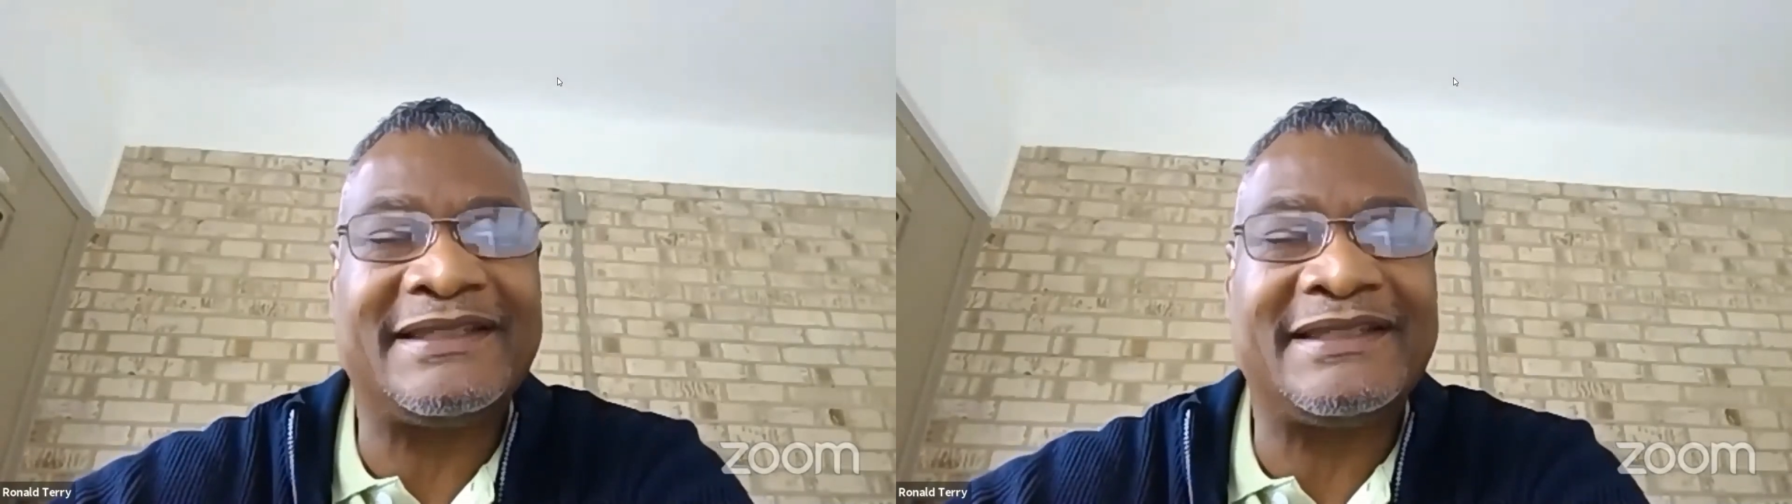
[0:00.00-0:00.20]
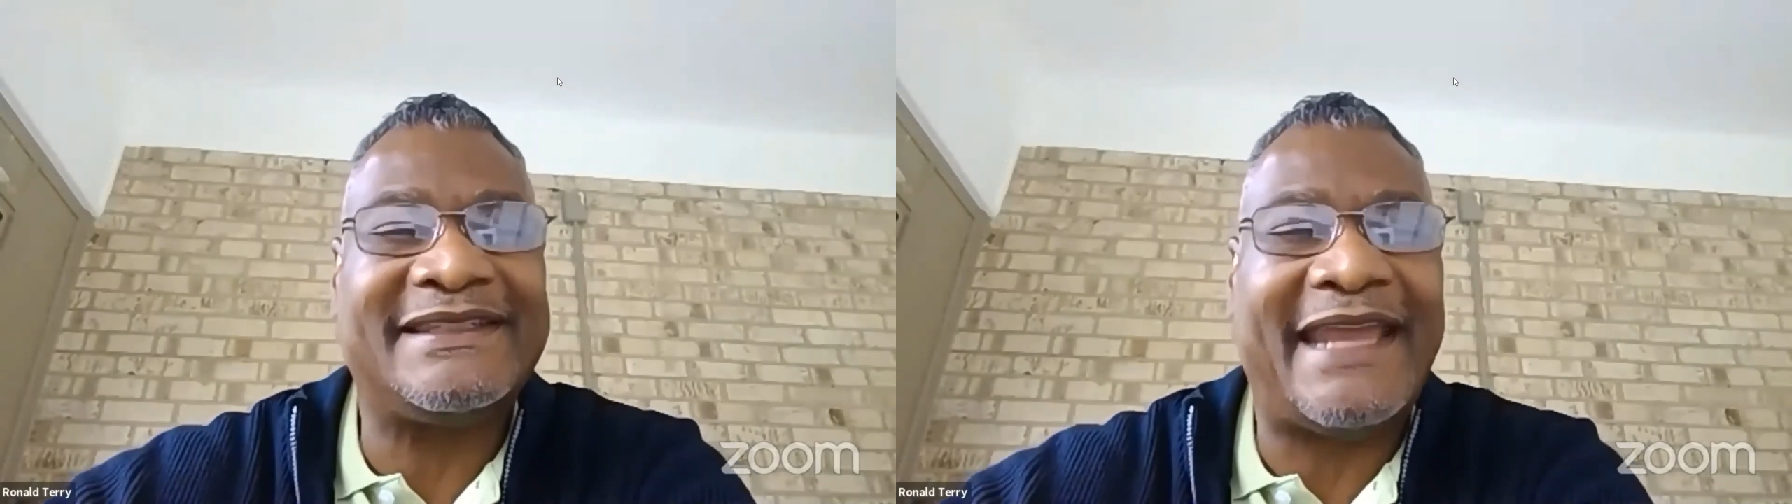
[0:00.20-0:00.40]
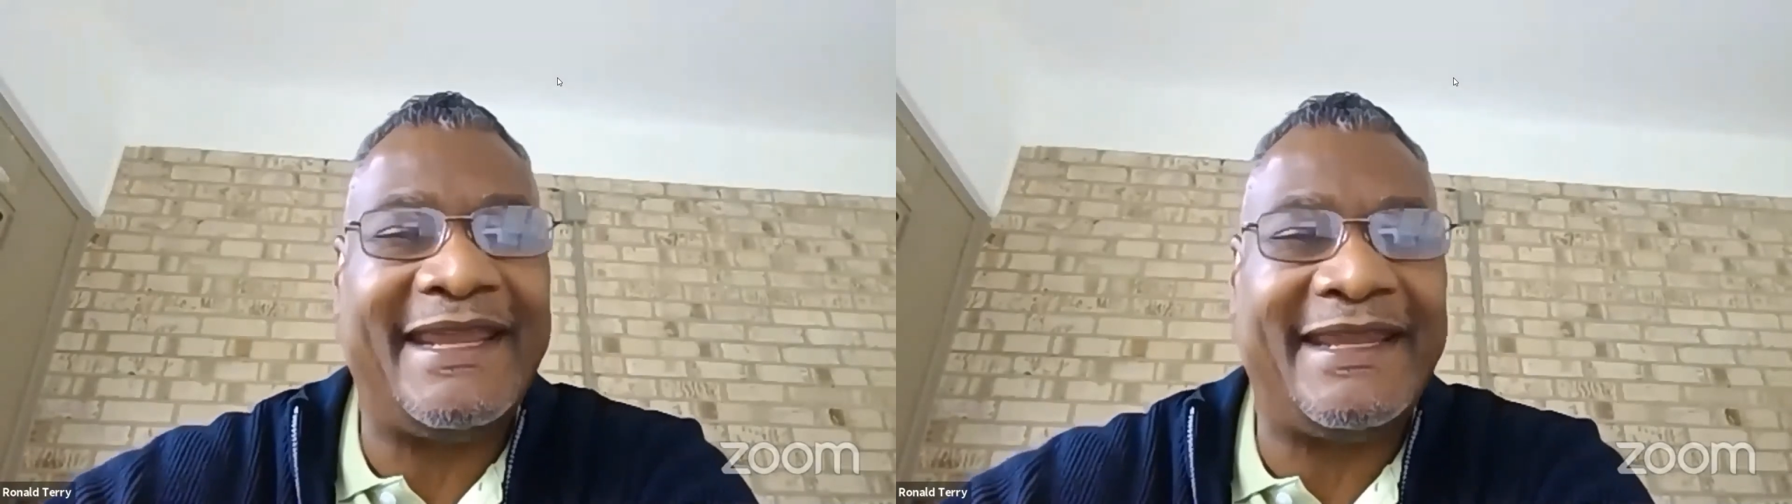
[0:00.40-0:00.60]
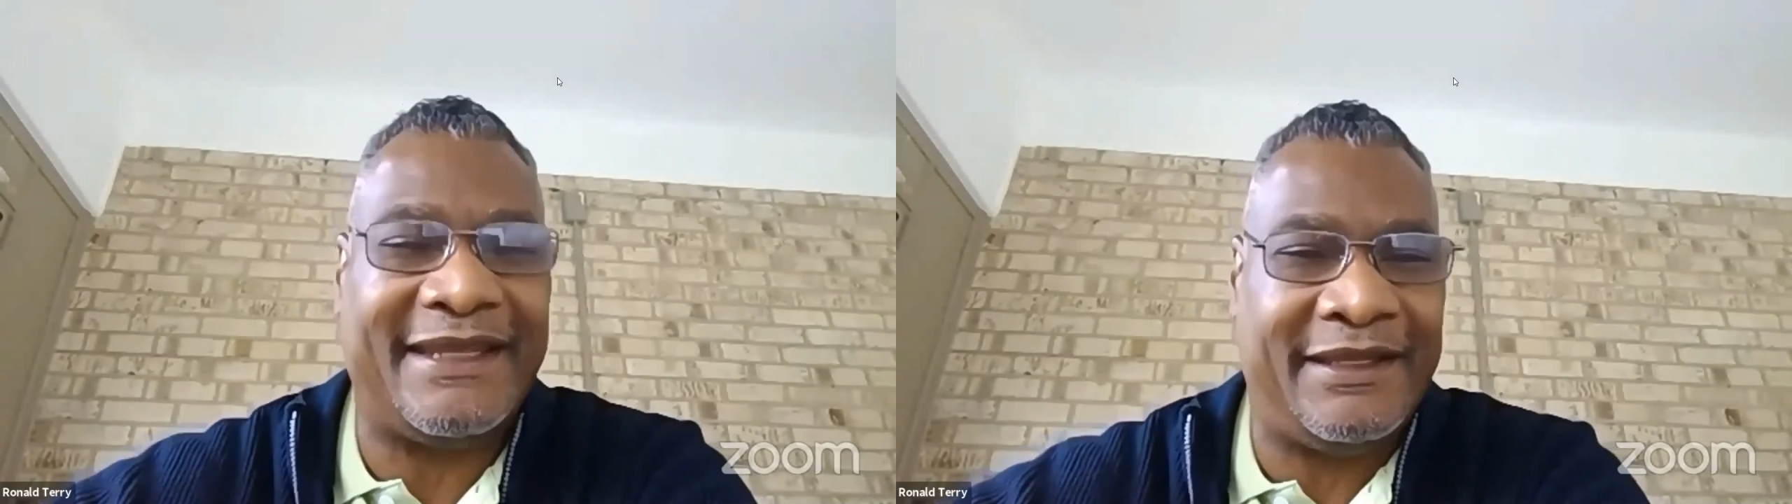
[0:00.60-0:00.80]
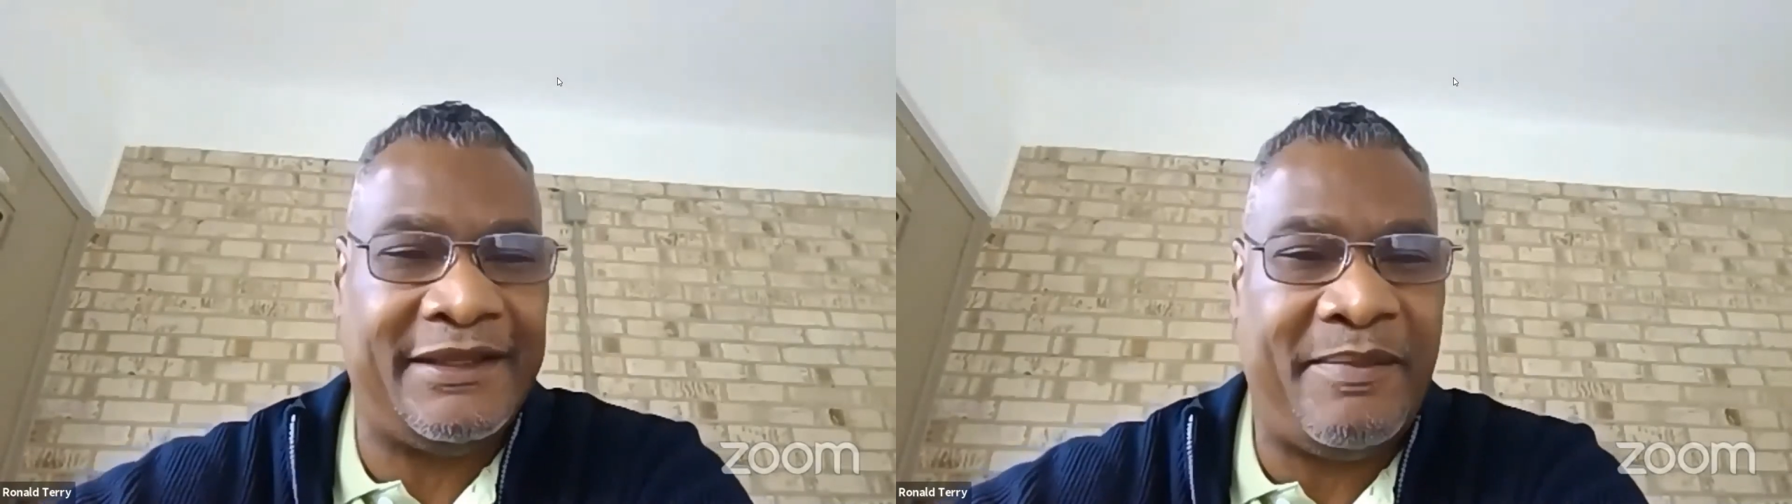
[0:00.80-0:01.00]
stake
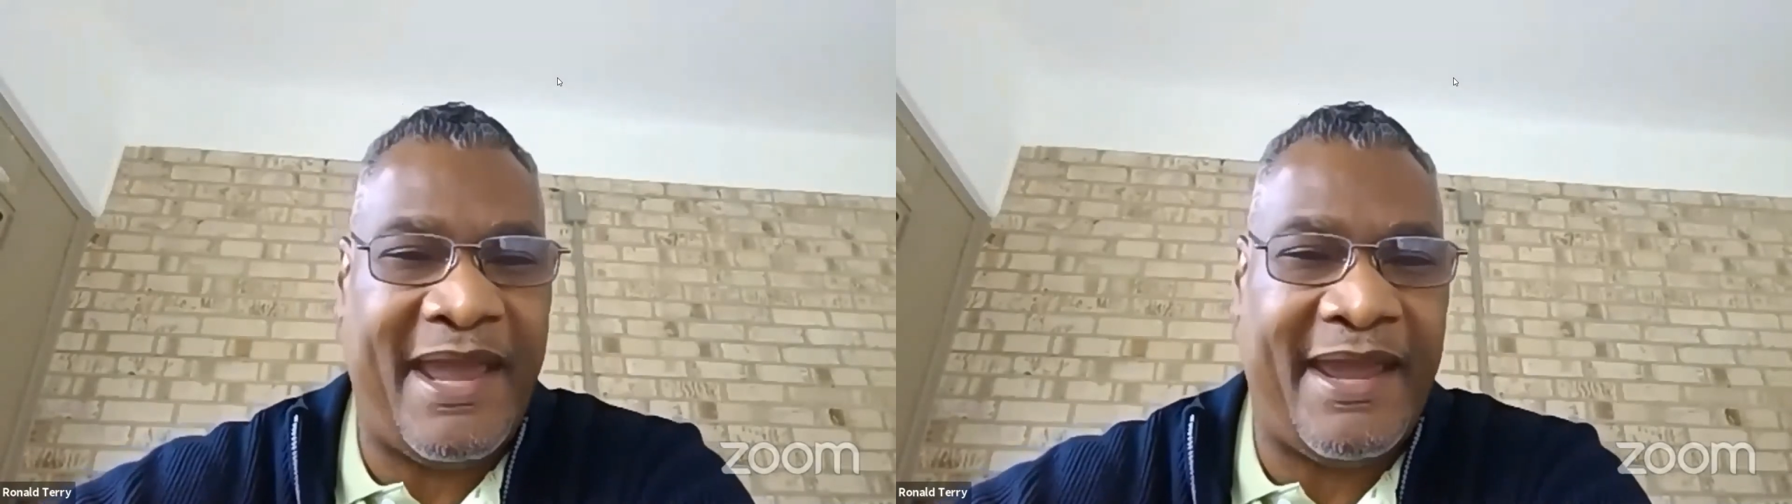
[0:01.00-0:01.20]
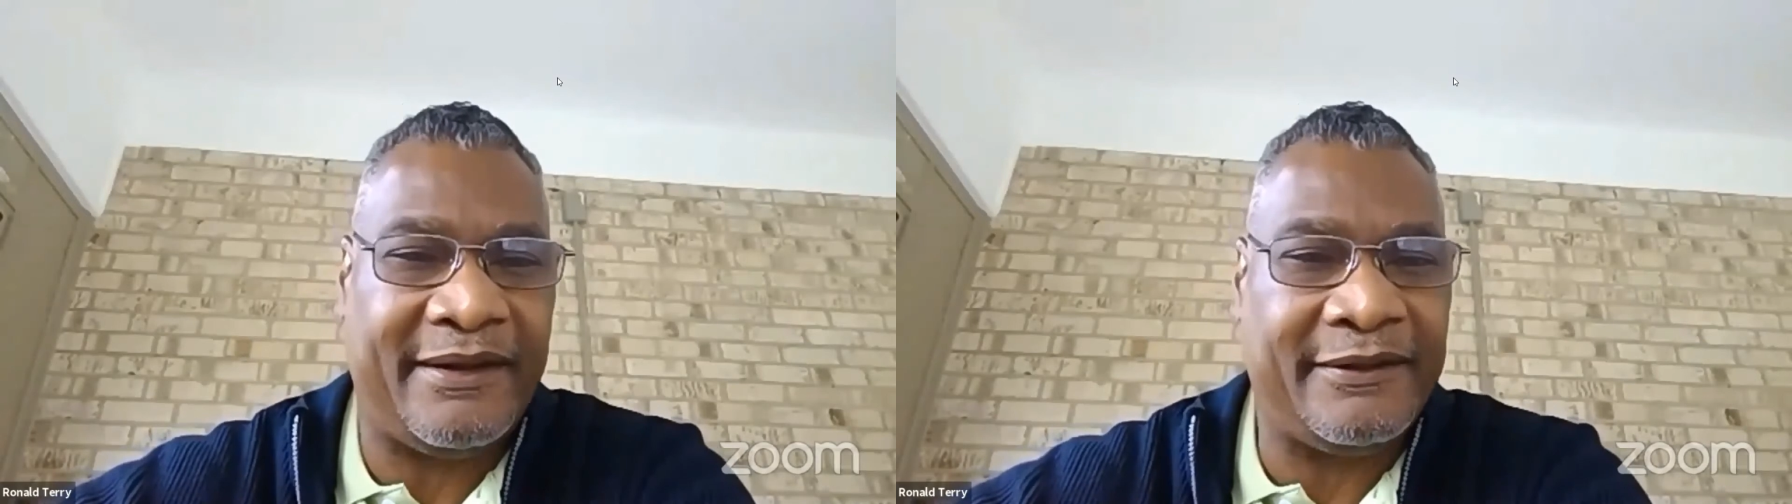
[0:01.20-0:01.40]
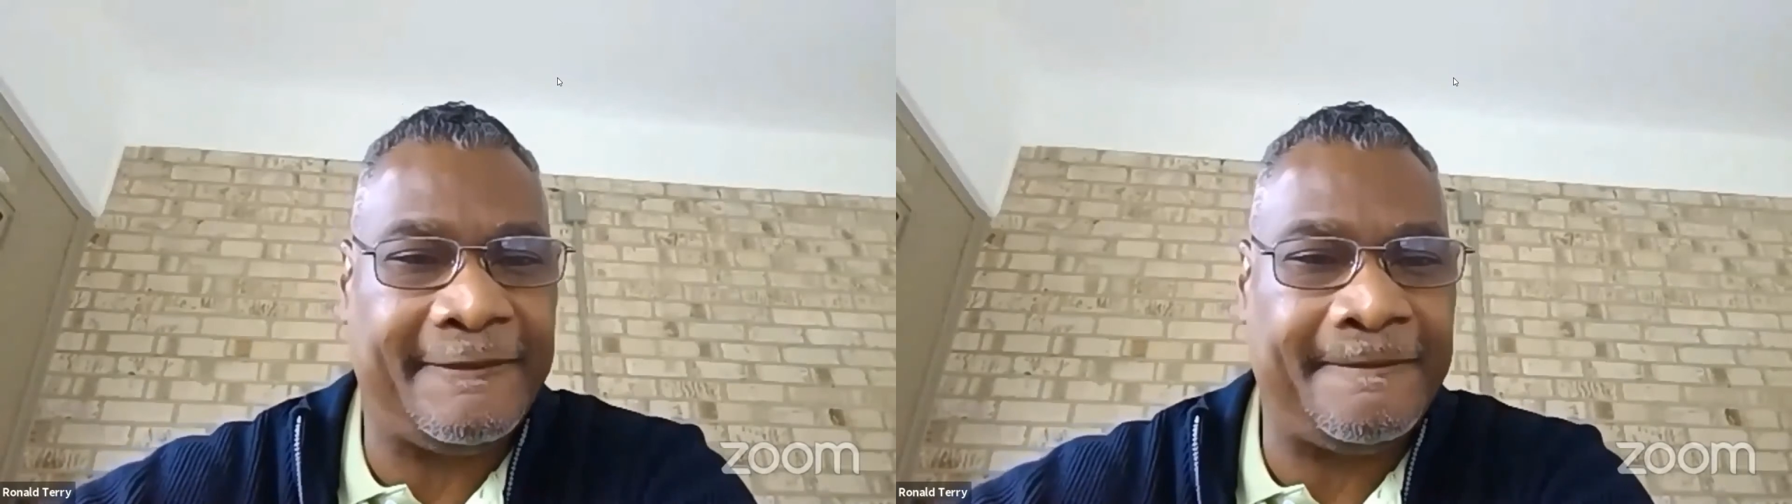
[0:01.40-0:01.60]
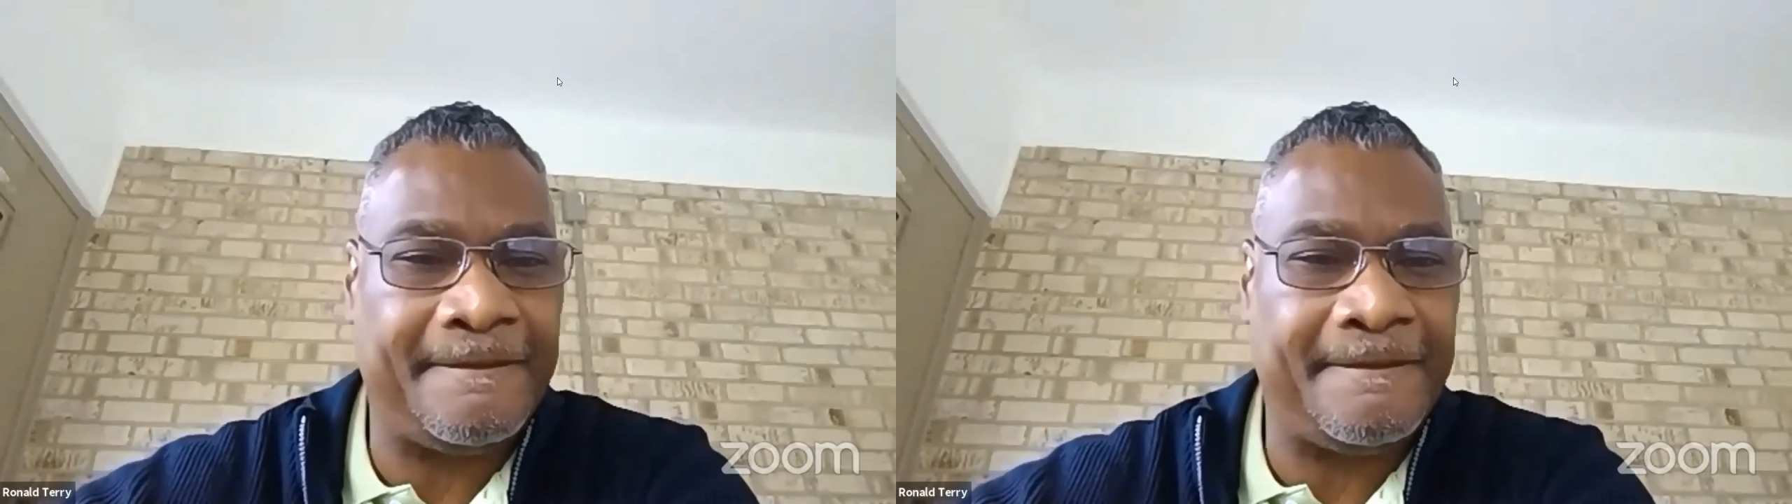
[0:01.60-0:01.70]
in the matter.